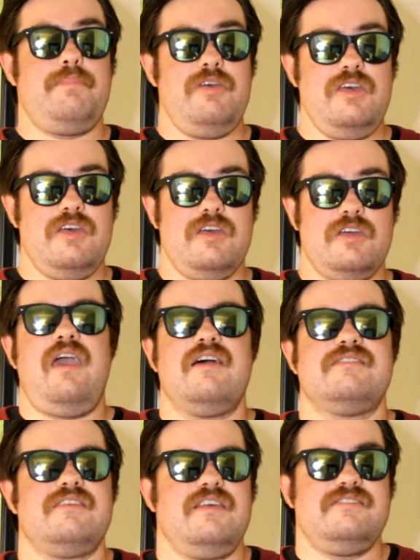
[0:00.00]
pig
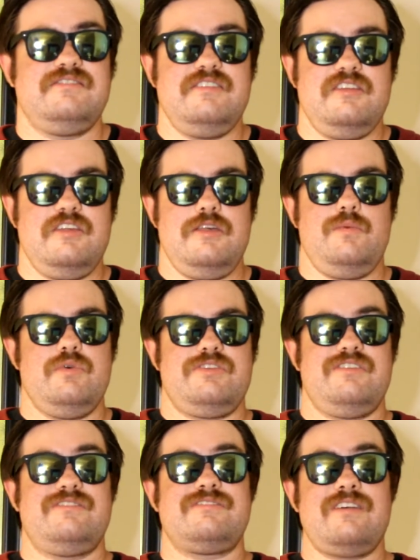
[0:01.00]
has a city with
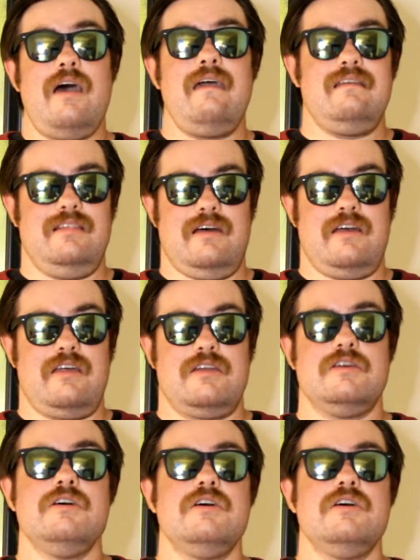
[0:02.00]
a skyline